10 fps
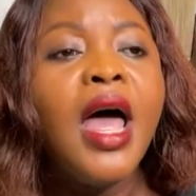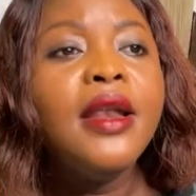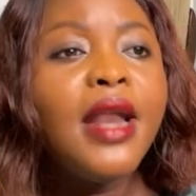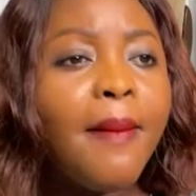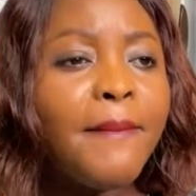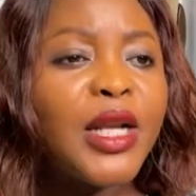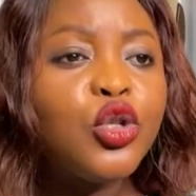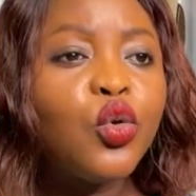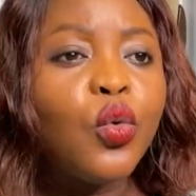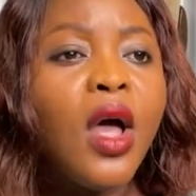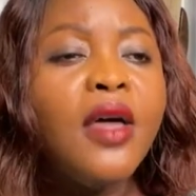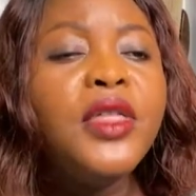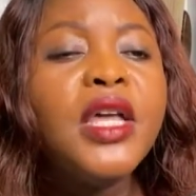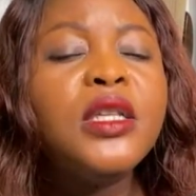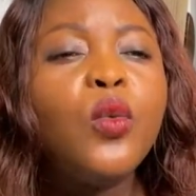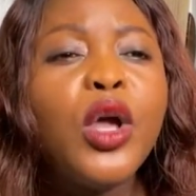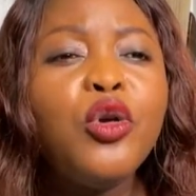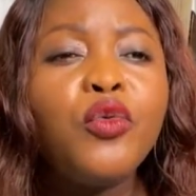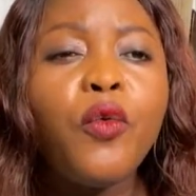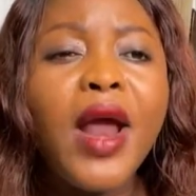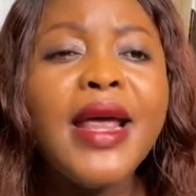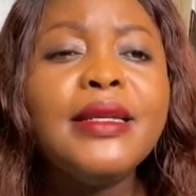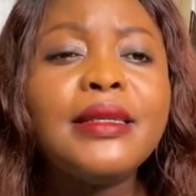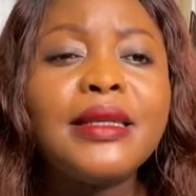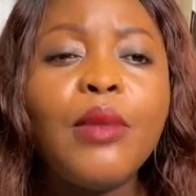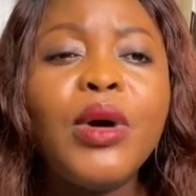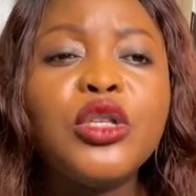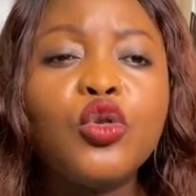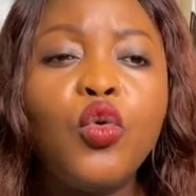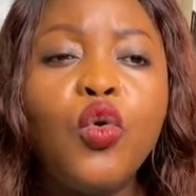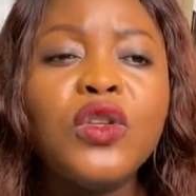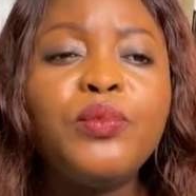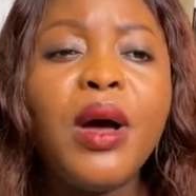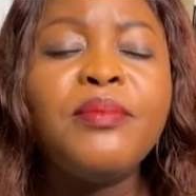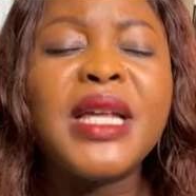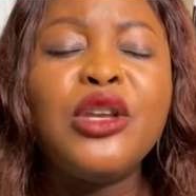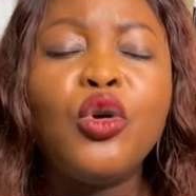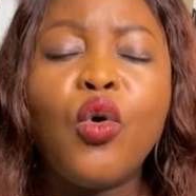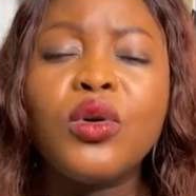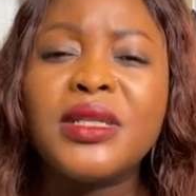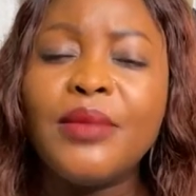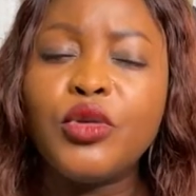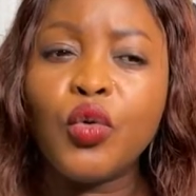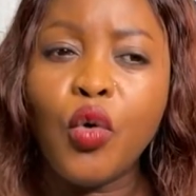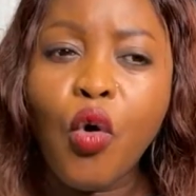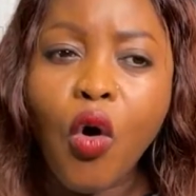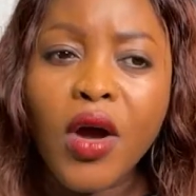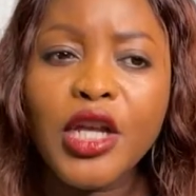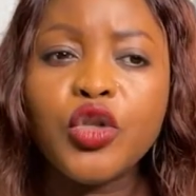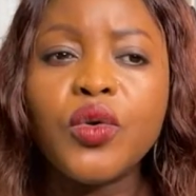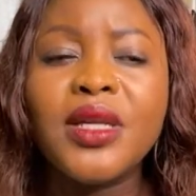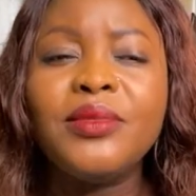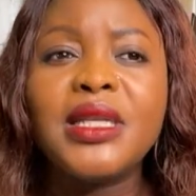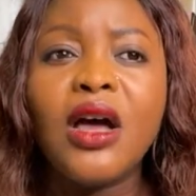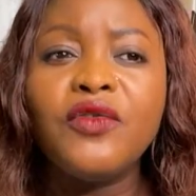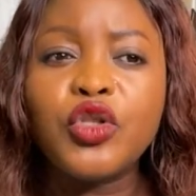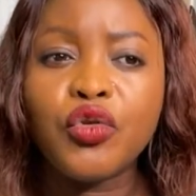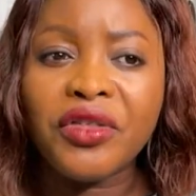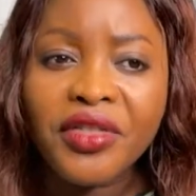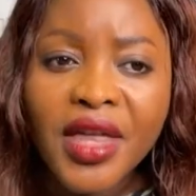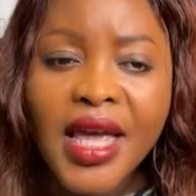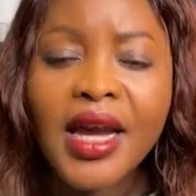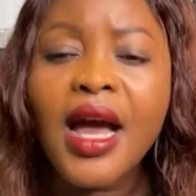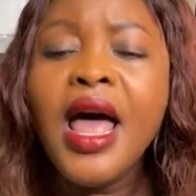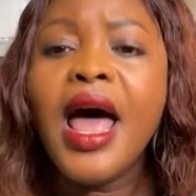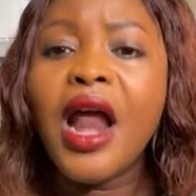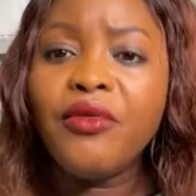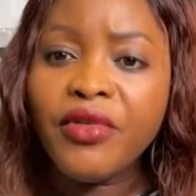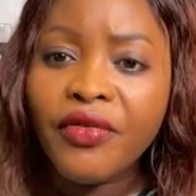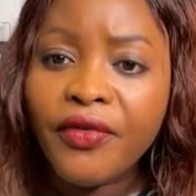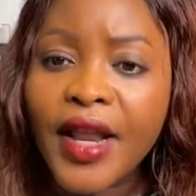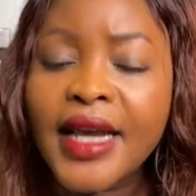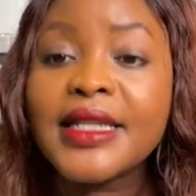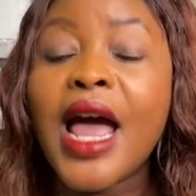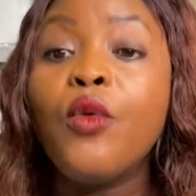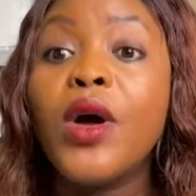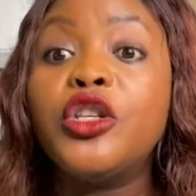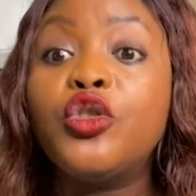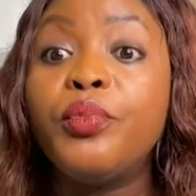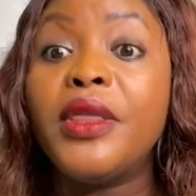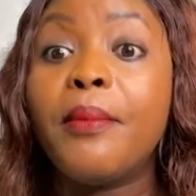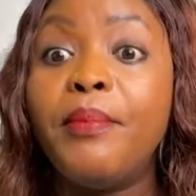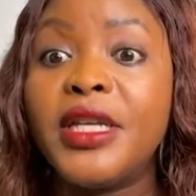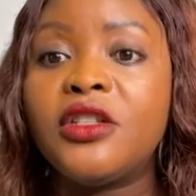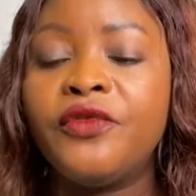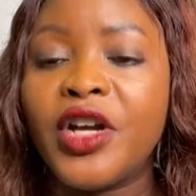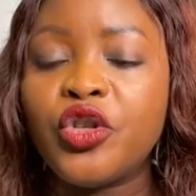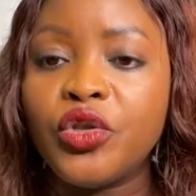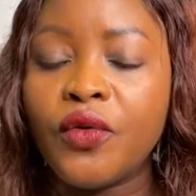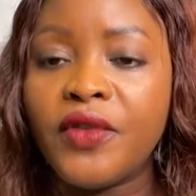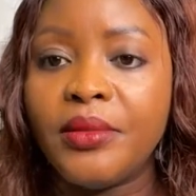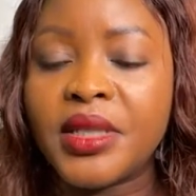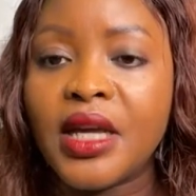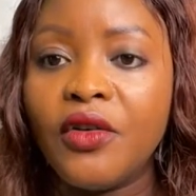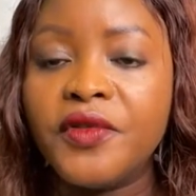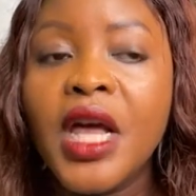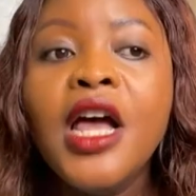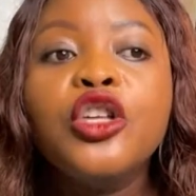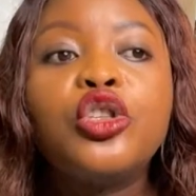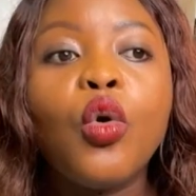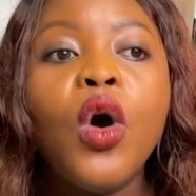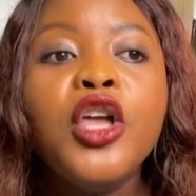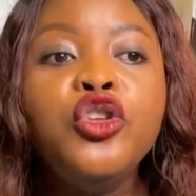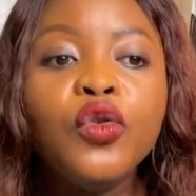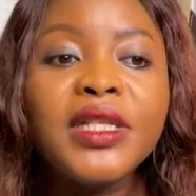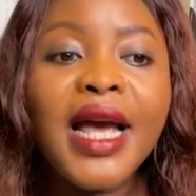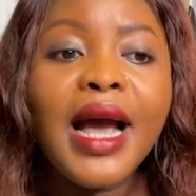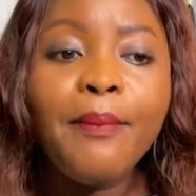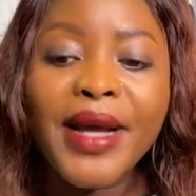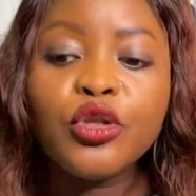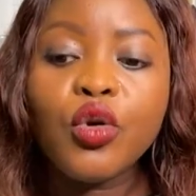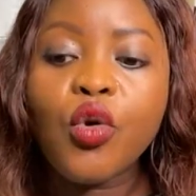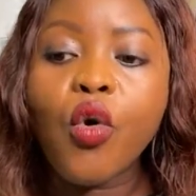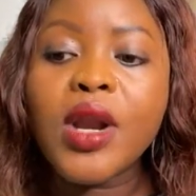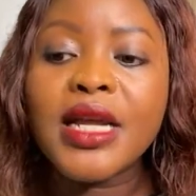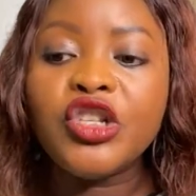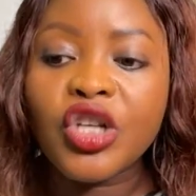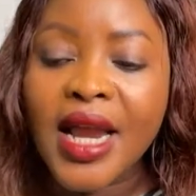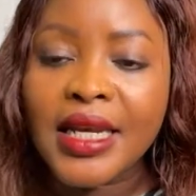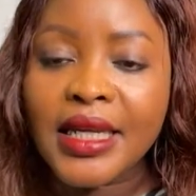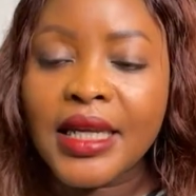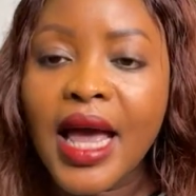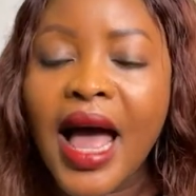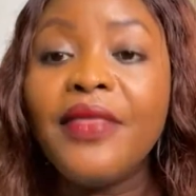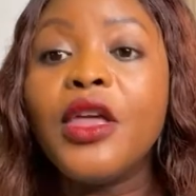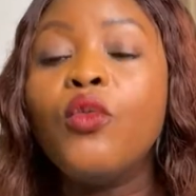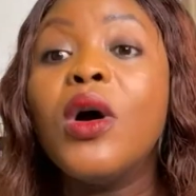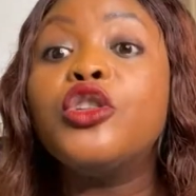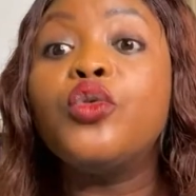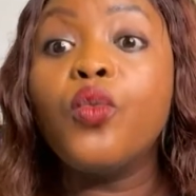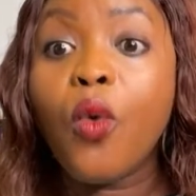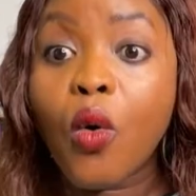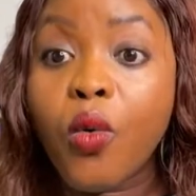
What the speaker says: Number two, there is a way you raise someone's goosebumps and you cause them to go into themselves, to think and reflect. I want to be the best versions of themselves. So you take a person on a journey and they want to